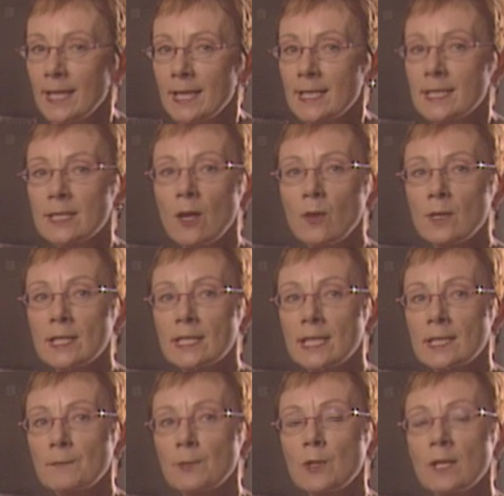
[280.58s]
is known as
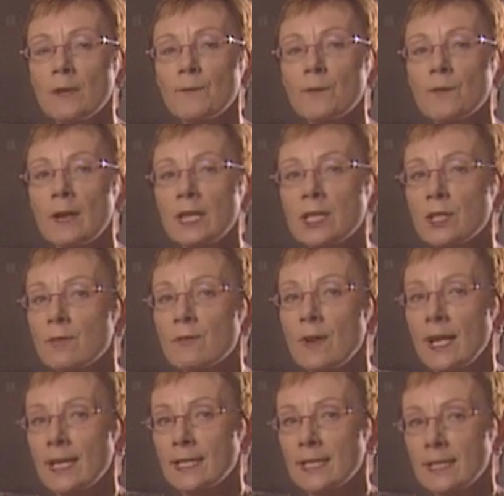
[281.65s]
its proliferation
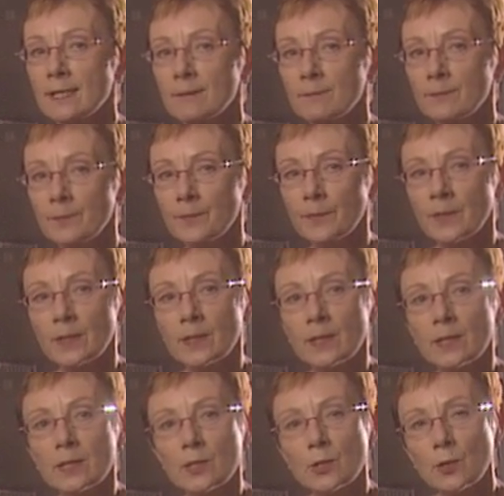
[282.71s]
rate.
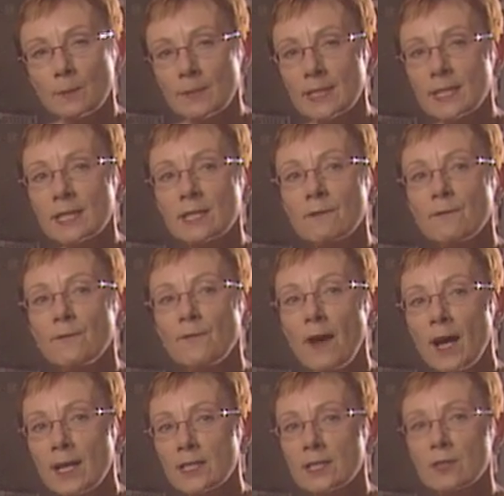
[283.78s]
Tumors that are
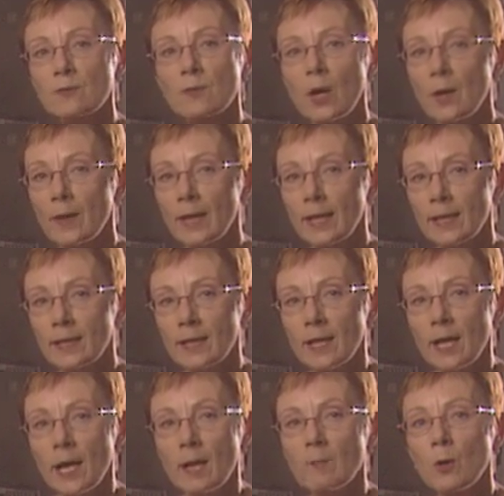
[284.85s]
fast growing
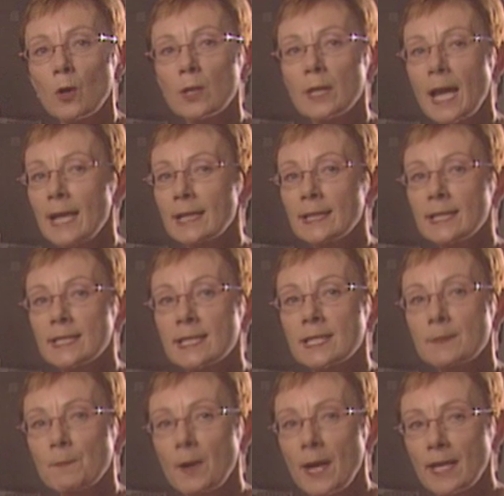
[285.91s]
are more likely to
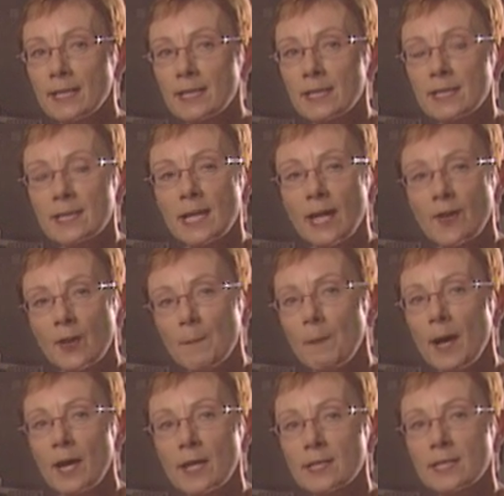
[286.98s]
spread to other
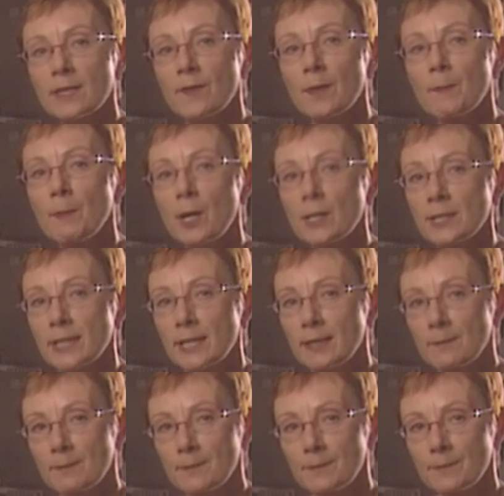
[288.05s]
parts of the body.
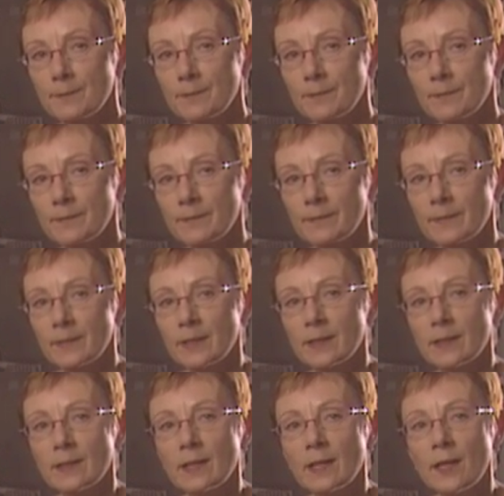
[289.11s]

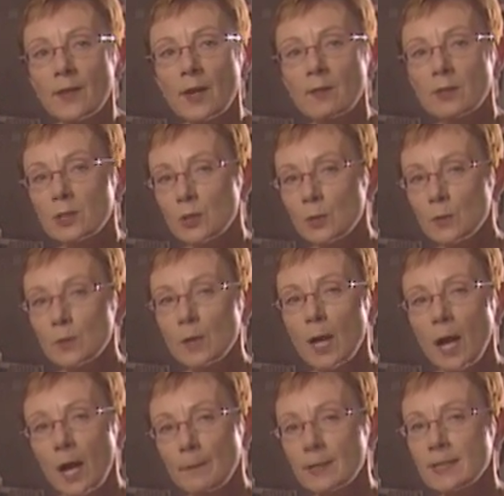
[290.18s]
There are two
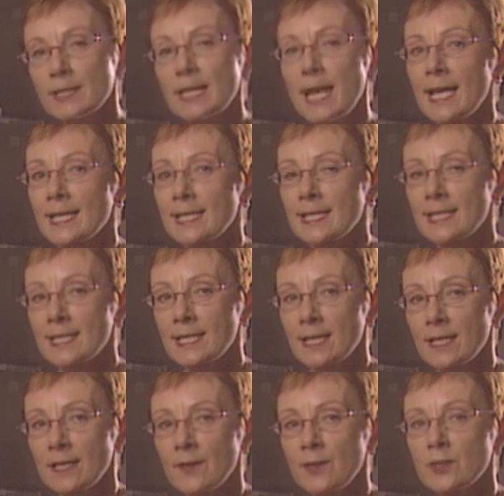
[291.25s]
common tests
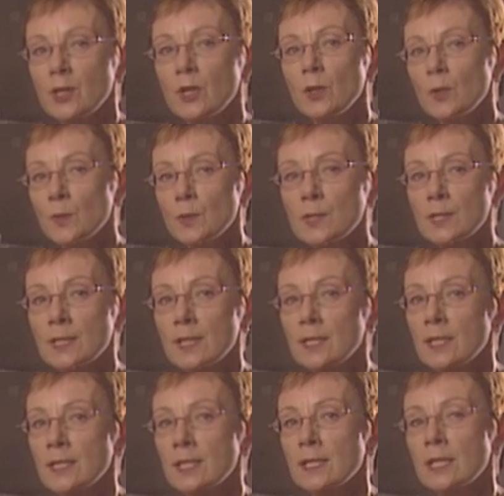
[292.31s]
that are used
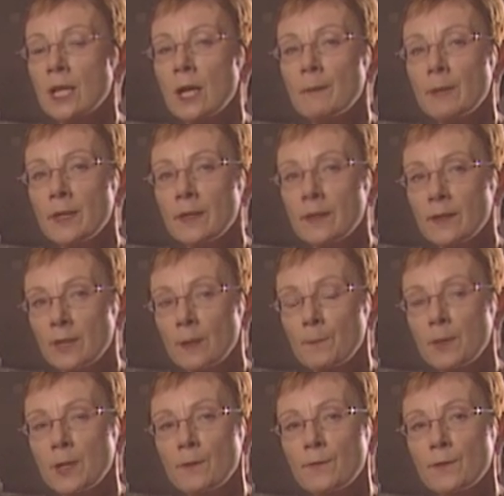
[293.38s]
to determine the
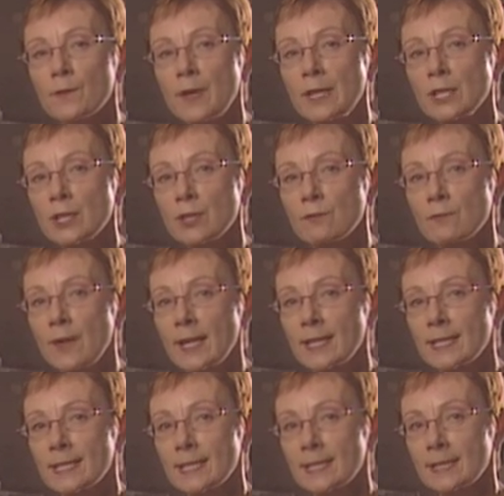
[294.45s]
proliferation
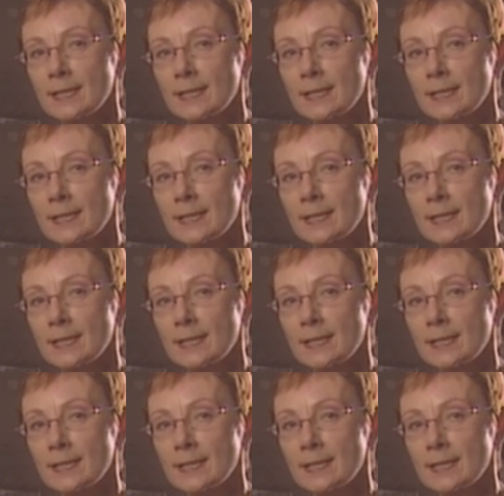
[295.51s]
rate.